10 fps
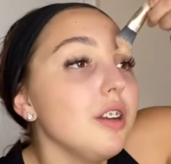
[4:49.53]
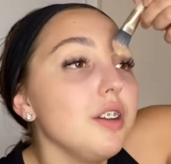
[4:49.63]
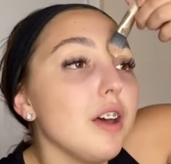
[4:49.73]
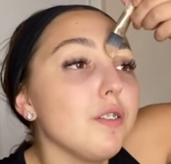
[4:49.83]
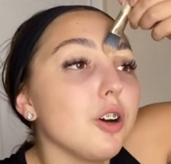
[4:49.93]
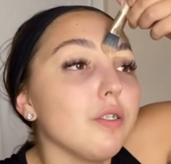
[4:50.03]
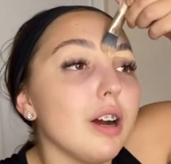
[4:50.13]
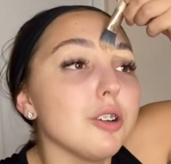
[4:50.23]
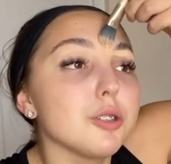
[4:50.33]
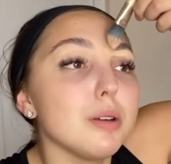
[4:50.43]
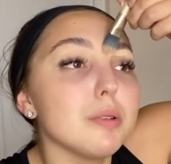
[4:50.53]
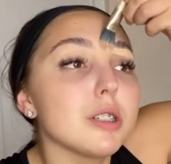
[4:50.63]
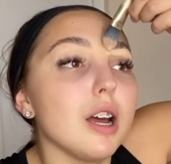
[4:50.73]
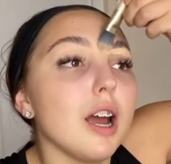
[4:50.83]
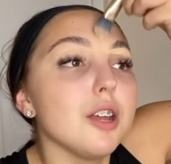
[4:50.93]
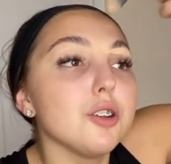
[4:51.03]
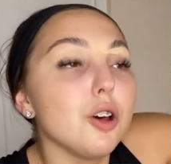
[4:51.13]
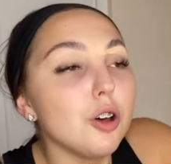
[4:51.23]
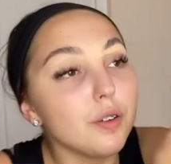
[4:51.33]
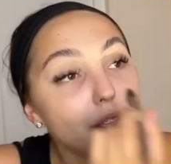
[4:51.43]
never got around to it because I had
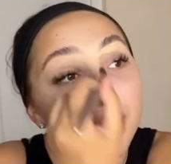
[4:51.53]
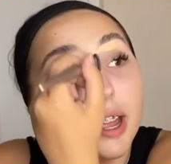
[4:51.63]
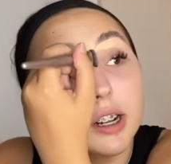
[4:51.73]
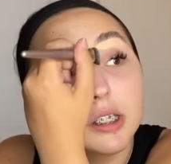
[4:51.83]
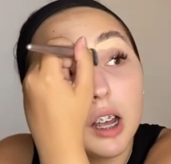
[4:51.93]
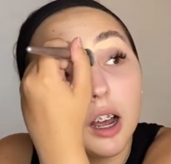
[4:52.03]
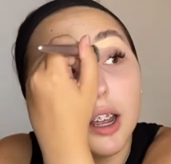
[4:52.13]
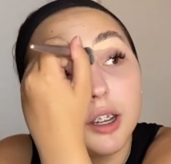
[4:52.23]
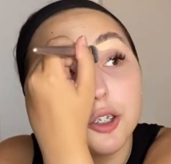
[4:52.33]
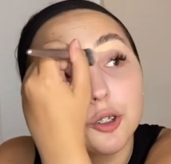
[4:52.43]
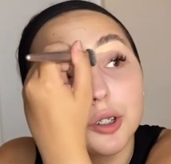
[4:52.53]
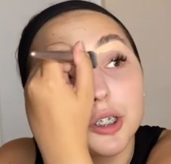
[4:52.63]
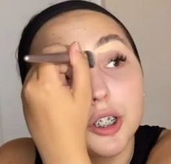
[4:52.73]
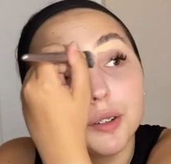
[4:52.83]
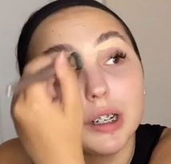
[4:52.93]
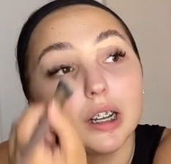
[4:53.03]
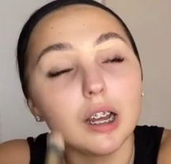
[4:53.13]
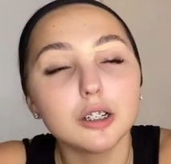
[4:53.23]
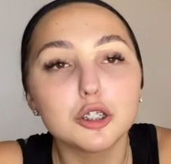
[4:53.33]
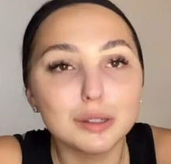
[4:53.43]
other things that I enjoyed doing,
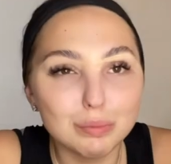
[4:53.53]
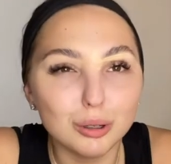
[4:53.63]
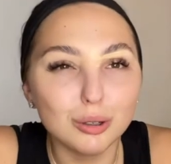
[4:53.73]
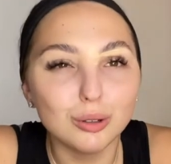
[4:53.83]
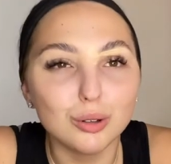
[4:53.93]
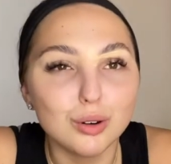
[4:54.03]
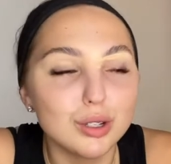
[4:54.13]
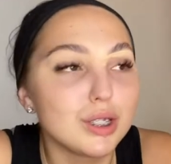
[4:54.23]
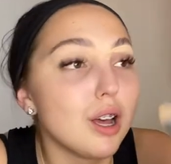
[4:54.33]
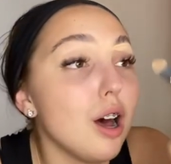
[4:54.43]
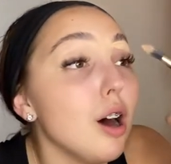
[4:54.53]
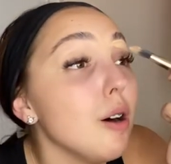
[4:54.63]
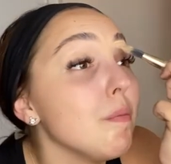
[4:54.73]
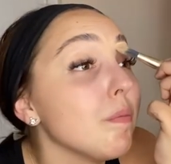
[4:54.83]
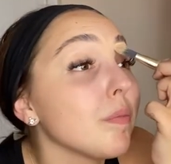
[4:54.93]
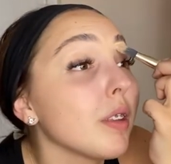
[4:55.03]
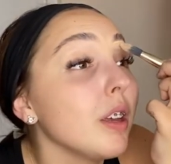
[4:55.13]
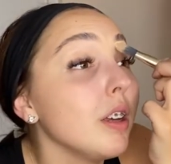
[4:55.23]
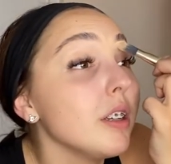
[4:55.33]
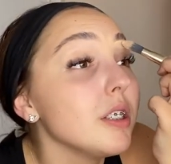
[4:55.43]
like sports. So
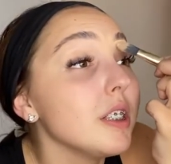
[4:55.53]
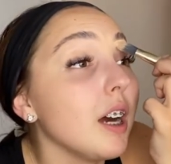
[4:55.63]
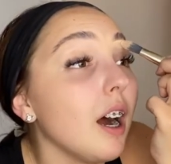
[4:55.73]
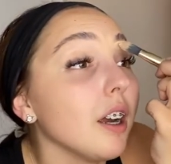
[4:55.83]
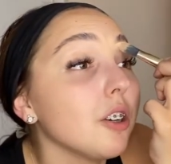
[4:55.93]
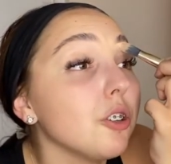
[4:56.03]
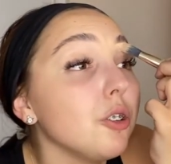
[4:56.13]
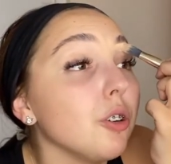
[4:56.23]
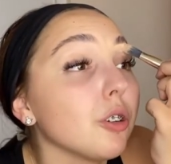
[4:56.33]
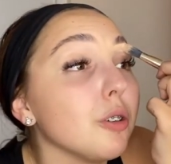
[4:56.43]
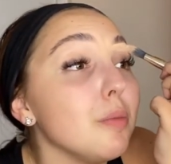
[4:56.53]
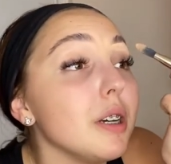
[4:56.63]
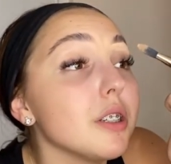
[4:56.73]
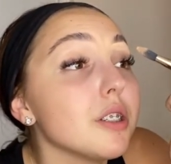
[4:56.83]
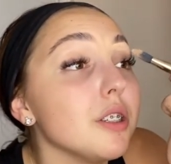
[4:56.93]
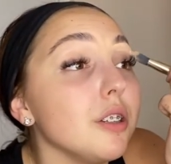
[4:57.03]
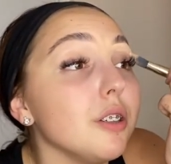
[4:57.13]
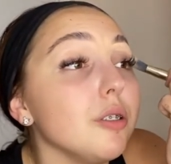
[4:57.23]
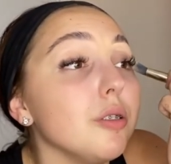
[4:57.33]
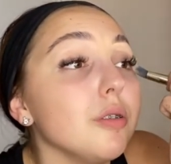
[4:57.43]
yeah, I could not commit
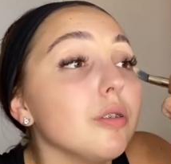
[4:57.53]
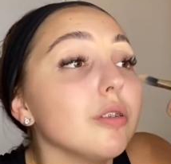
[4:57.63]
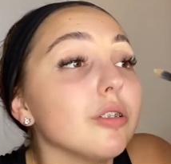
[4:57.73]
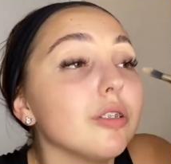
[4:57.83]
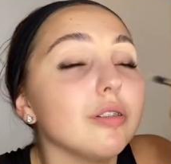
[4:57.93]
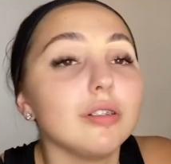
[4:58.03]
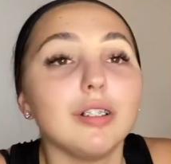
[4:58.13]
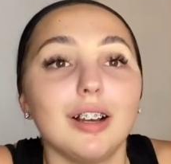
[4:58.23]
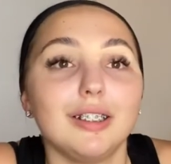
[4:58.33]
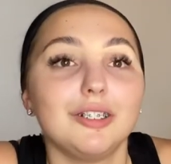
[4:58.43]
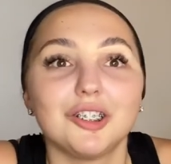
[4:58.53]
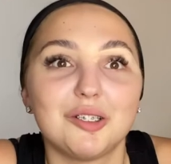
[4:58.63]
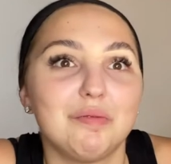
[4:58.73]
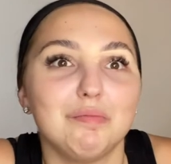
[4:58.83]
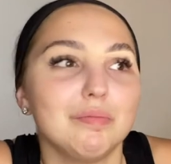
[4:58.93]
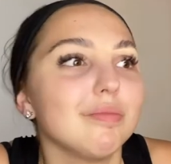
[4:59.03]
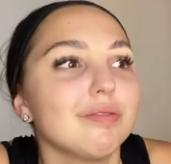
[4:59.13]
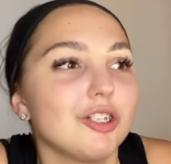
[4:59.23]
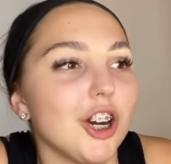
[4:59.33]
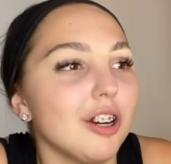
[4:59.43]
to like just
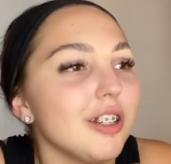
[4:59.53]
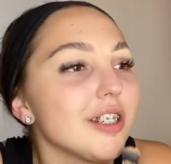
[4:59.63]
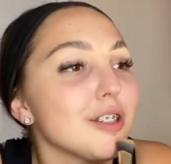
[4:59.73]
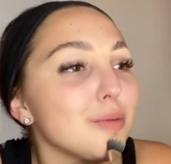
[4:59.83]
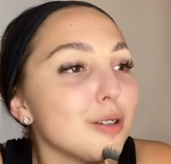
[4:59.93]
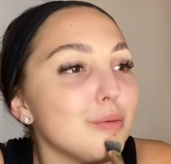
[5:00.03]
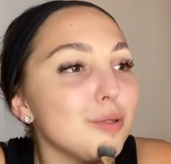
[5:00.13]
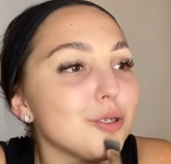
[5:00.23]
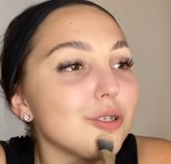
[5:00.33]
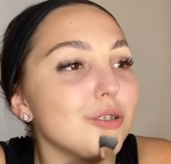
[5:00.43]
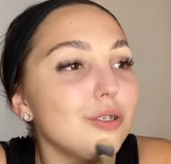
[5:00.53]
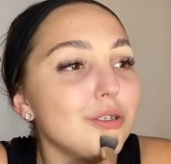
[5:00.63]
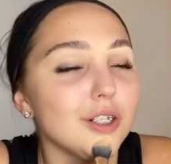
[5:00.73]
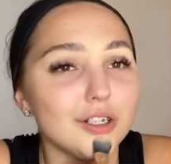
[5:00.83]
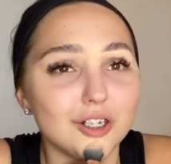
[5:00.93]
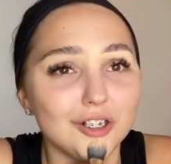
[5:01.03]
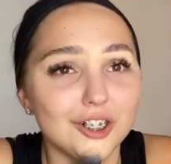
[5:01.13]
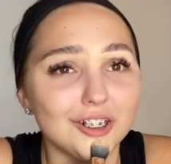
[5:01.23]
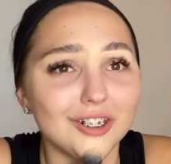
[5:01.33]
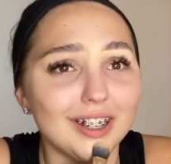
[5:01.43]
trying to become a model at
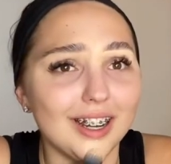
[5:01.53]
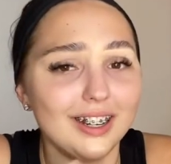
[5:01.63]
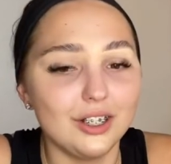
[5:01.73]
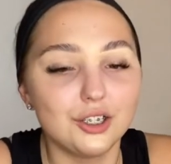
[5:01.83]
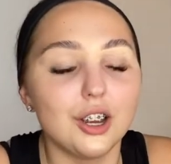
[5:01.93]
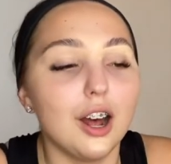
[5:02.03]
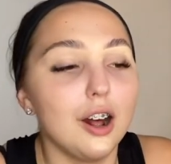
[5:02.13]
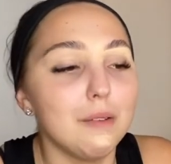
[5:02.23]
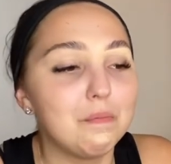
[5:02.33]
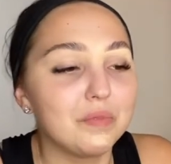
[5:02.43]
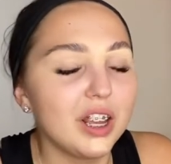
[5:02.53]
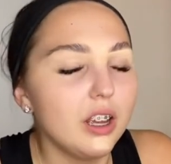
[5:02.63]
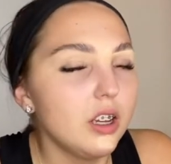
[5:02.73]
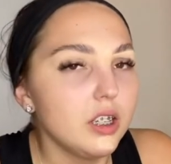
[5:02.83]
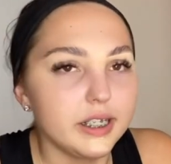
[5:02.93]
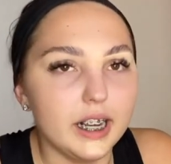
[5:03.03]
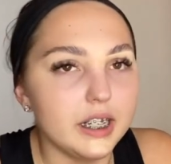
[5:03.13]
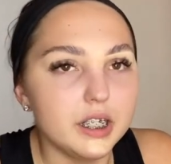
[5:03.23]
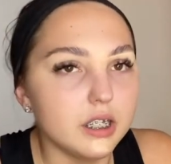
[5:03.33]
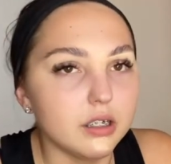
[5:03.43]
such a young age. So yeah,
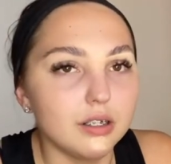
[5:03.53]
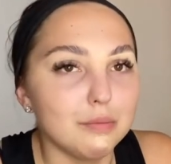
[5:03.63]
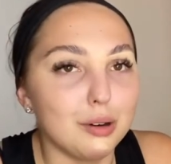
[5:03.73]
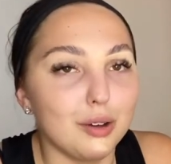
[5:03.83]
I didn't